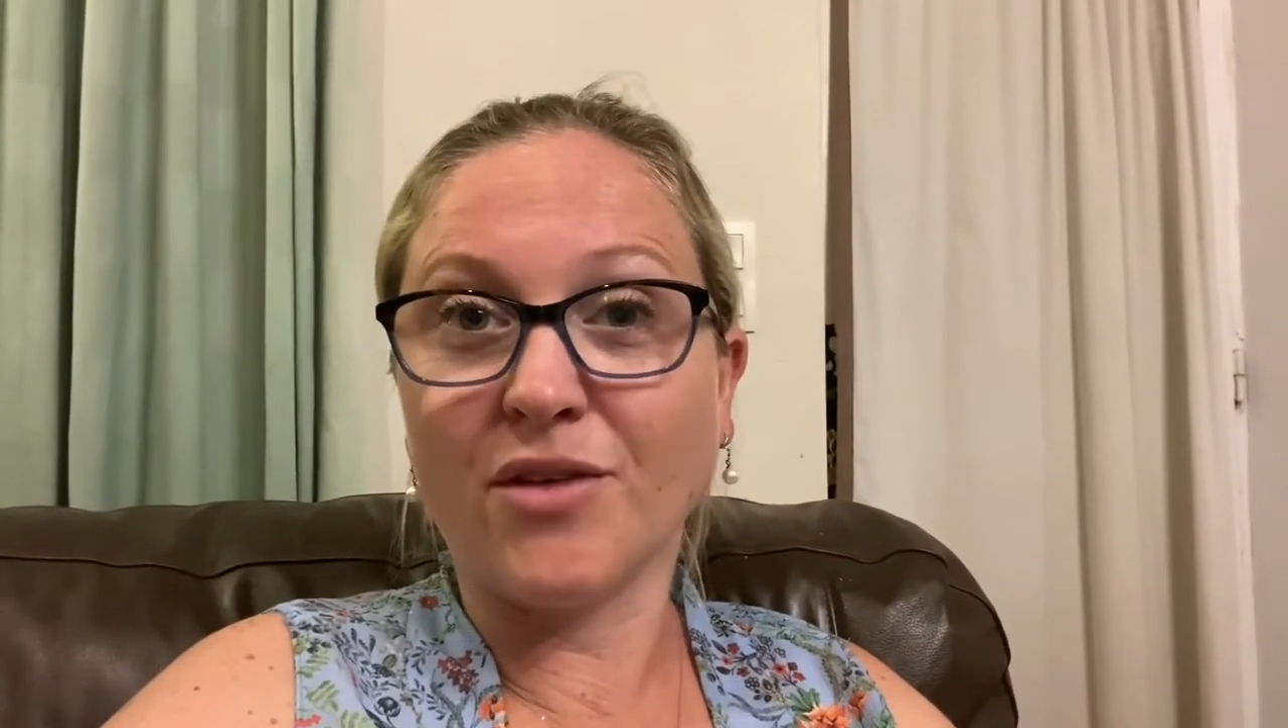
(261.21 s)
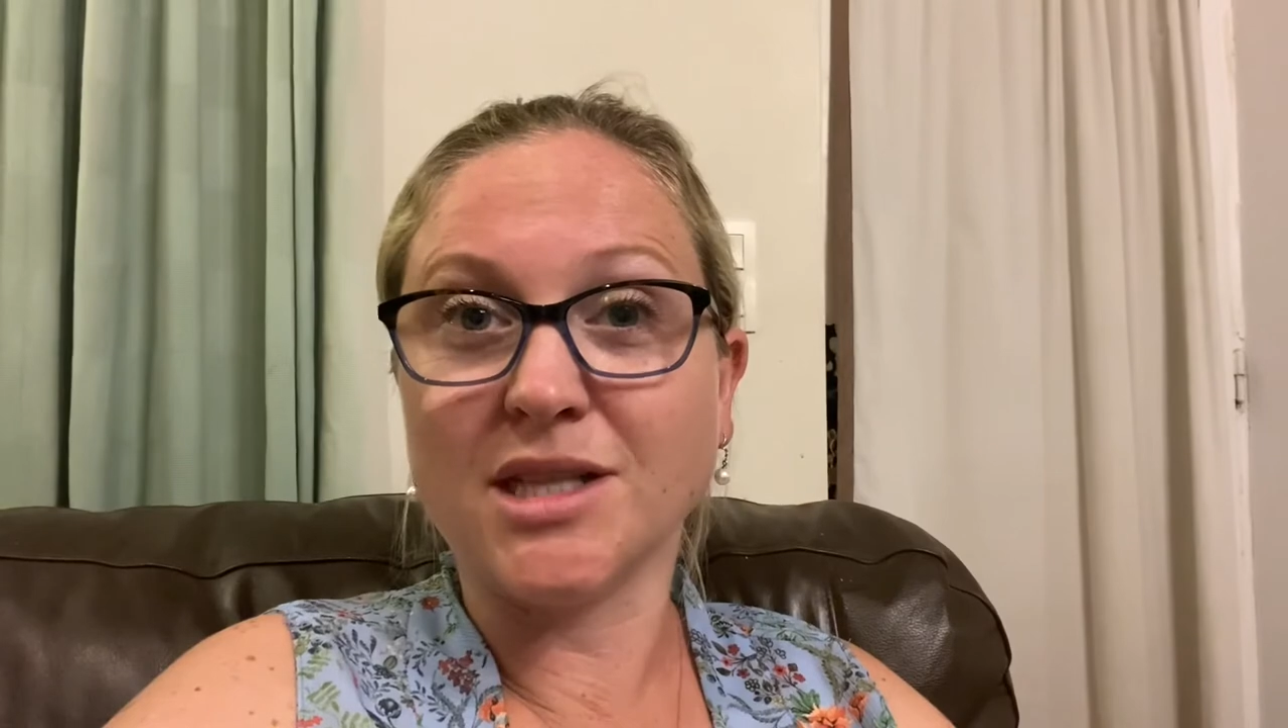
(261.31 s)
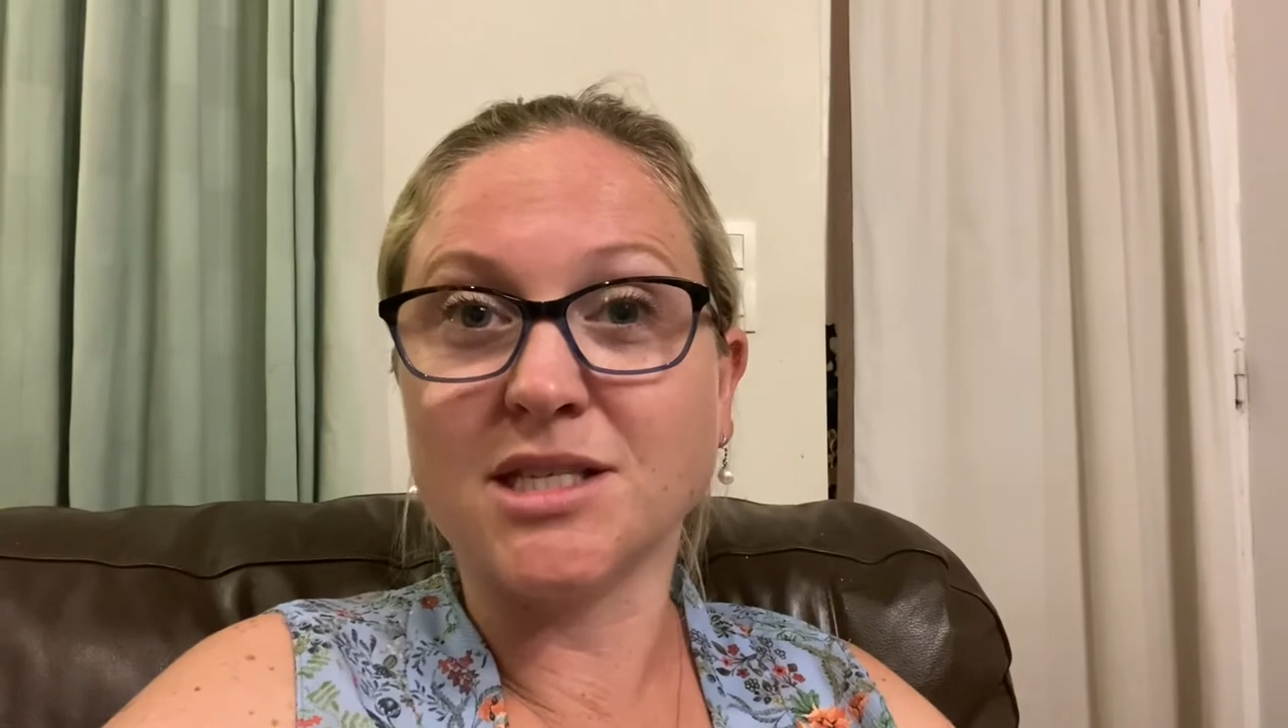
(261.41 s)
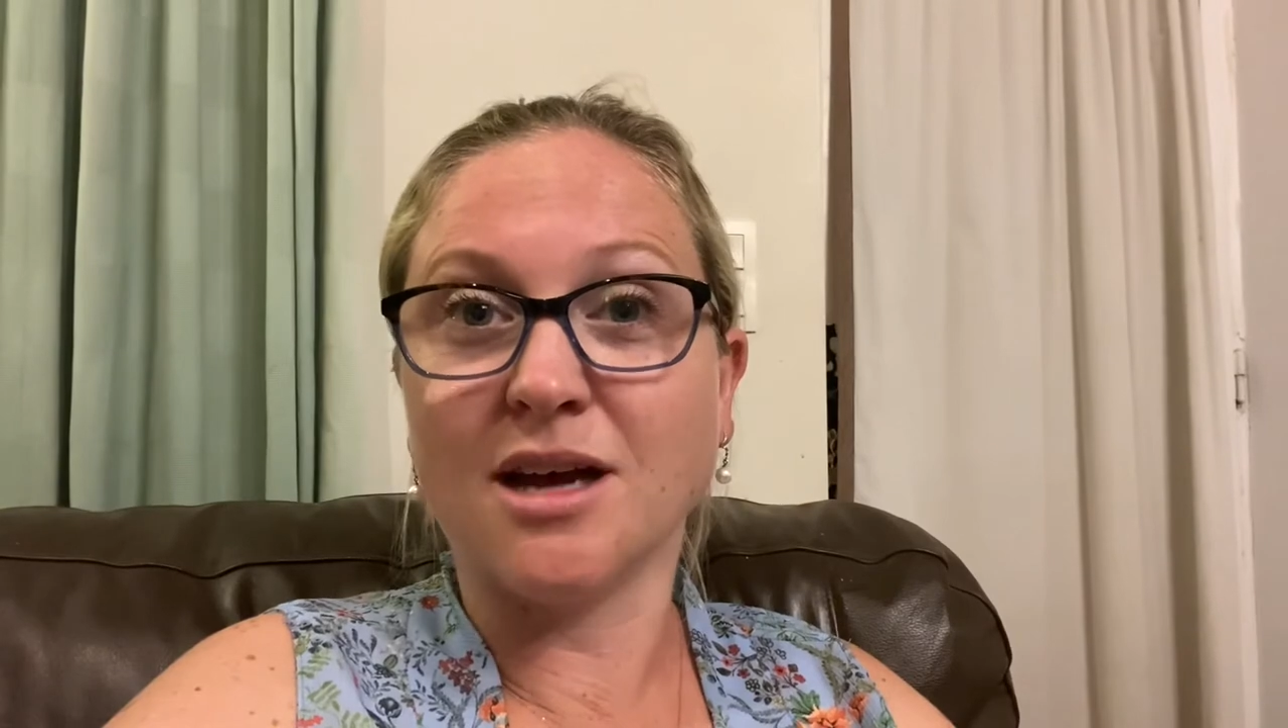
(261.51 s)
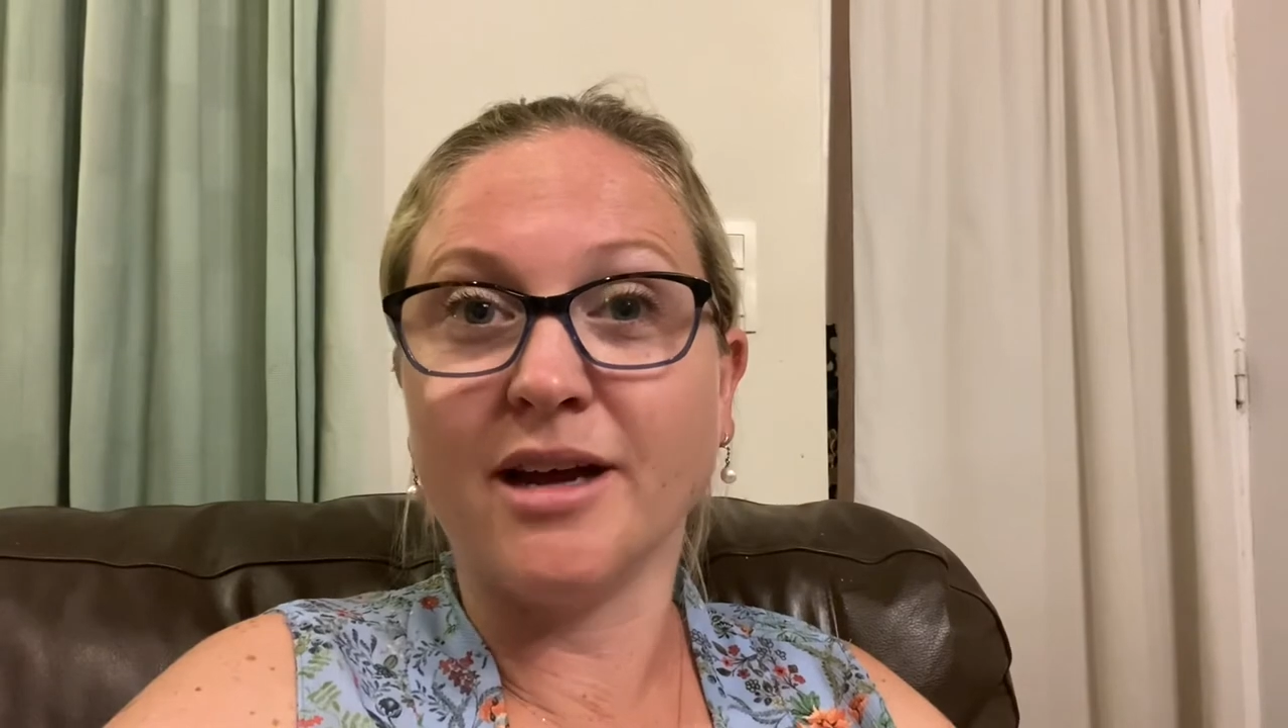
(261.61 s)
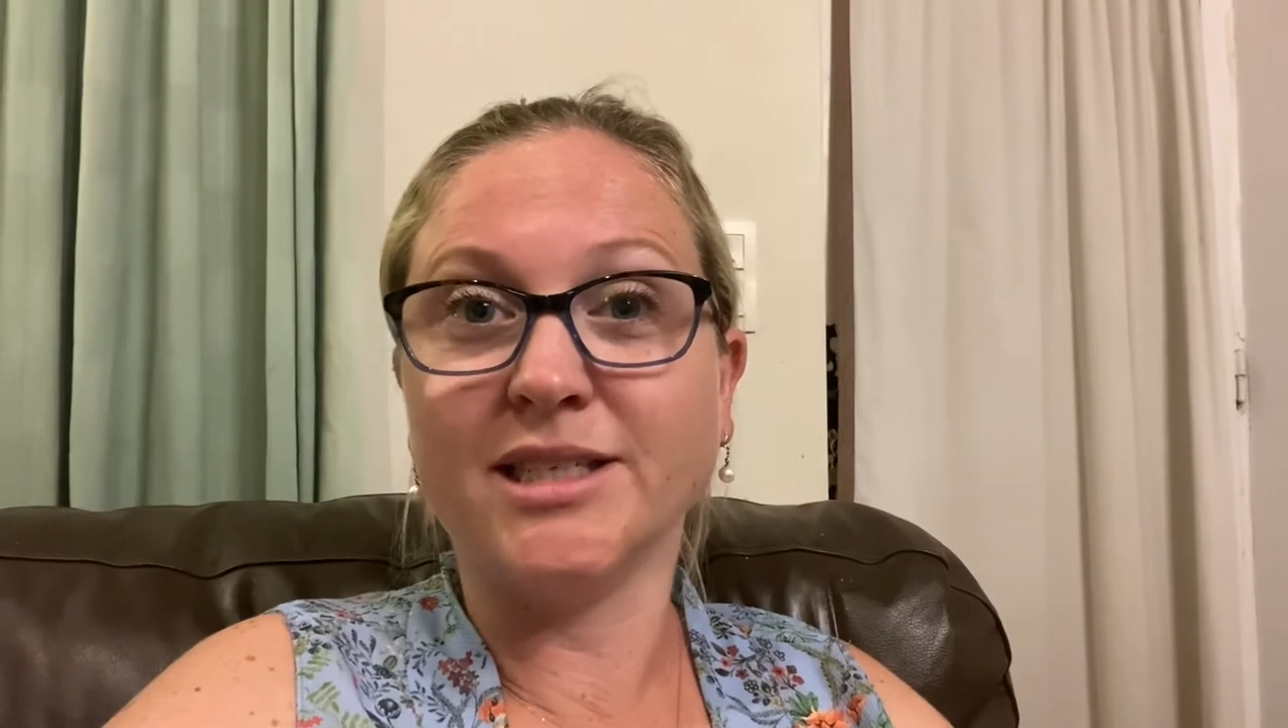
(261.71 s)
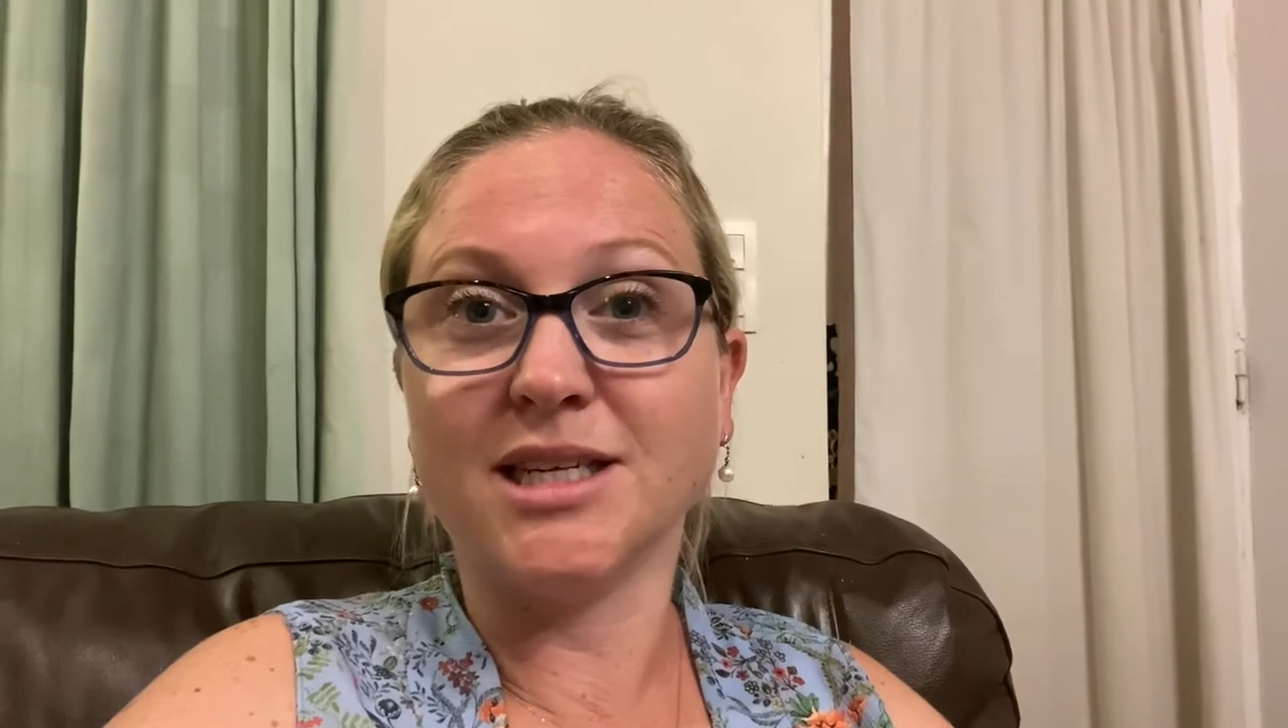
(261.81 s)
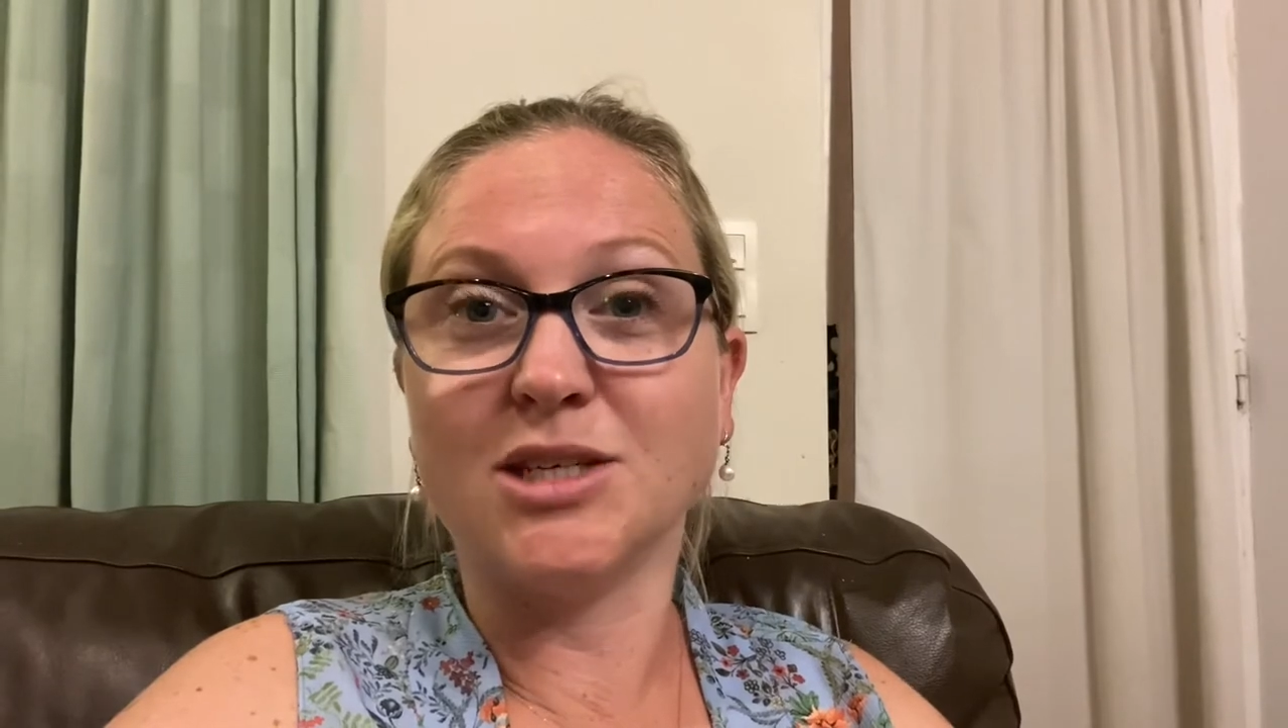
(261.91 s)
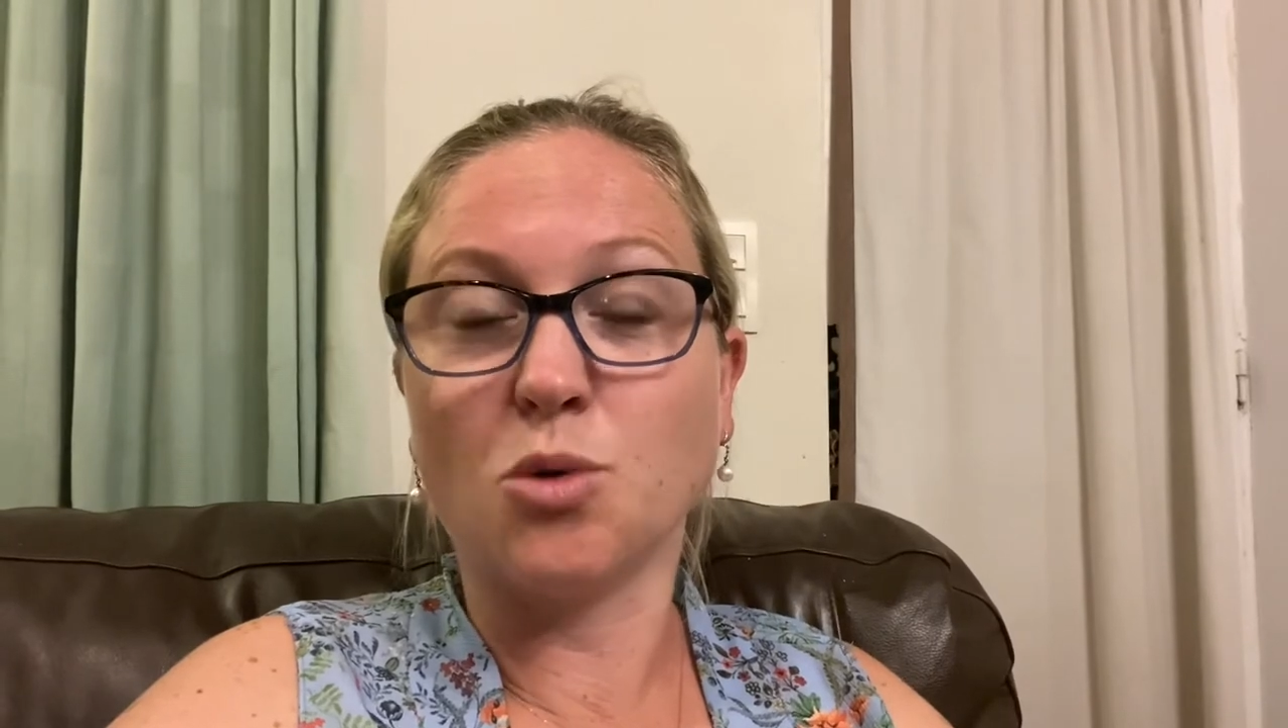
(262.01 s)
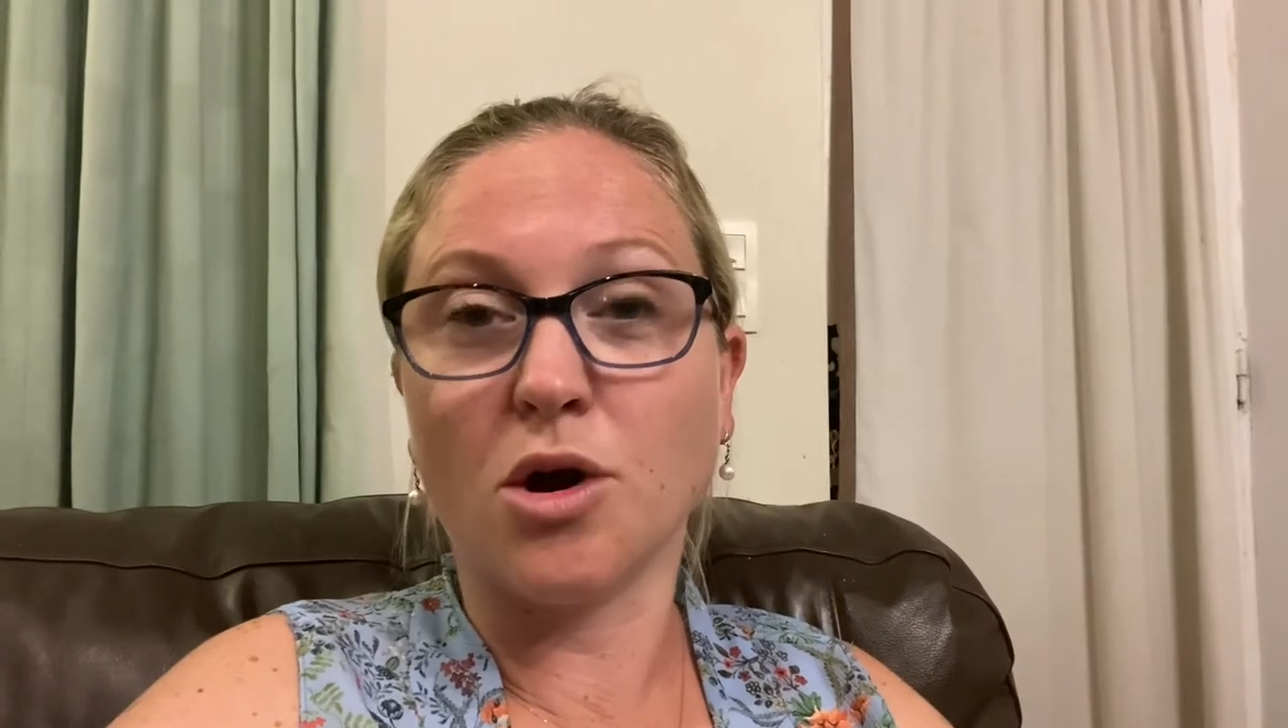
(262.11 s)
insight
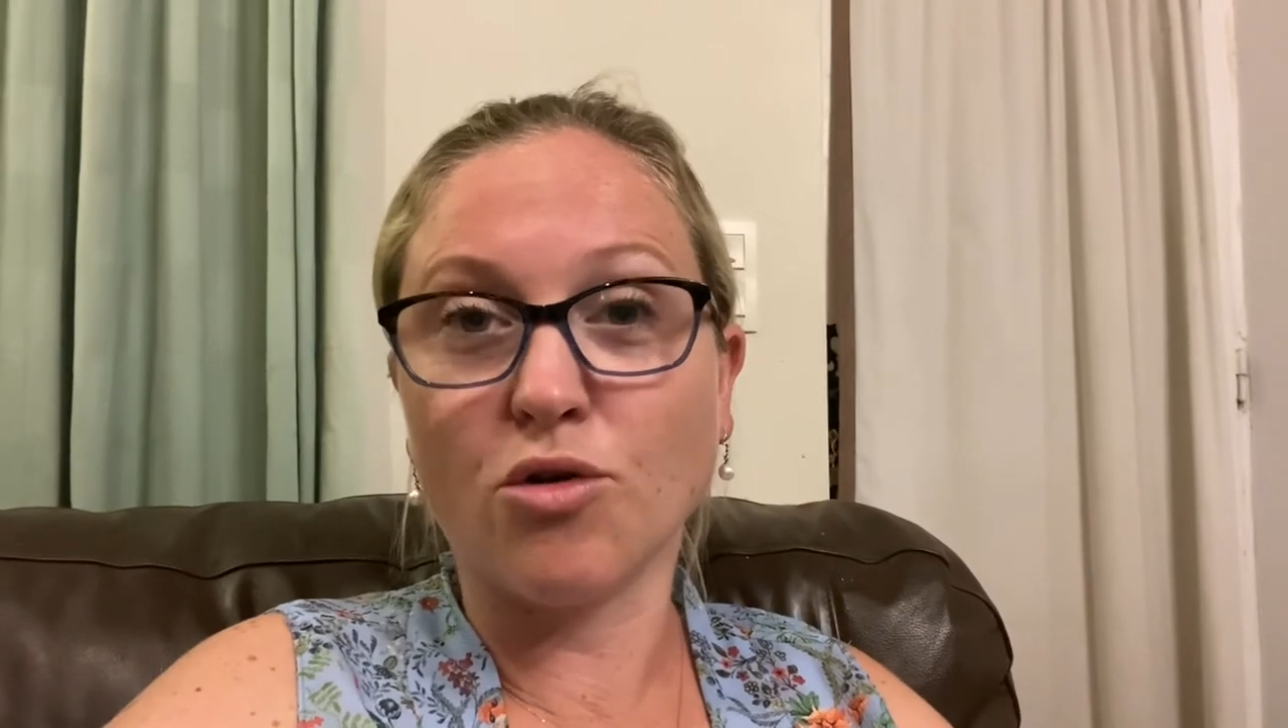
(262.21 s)
into our